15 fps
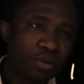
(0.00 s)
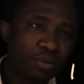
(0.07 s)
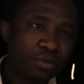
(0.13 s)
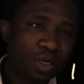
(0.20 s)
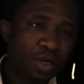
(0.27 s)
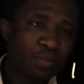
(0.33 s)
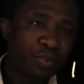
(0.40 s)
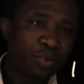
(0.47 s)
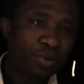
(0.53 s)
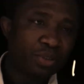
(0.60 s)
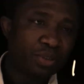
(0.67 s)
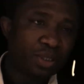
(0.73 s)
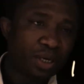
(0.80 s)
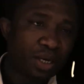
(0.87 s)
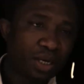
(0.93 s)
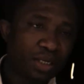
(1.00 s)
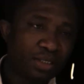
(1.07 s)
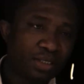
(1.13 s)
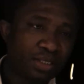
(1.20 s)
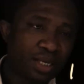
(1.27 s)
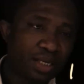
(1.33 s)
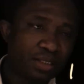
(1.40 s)
3 plus 3 is
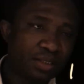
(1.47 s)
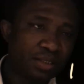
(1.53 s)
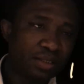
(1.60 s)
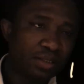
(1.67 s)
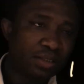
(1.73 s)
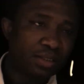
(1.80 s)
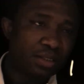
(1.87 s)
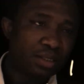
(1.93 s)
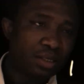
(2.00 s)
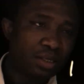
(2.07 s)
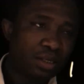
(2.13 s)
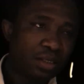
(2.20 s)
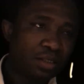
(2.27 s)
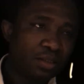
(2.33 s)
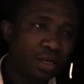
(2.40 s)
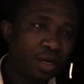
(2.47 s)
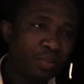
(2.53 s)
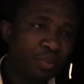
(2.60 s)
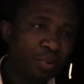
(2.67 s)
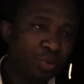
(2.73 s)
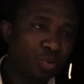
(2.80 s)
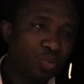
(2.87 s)
6, 3
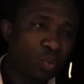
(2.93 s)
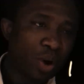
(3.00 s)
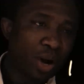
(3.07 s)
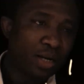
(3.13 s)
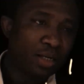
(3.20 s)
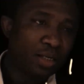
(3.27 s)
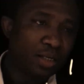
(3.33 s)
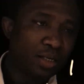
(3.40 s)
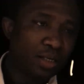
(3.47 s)
plus 1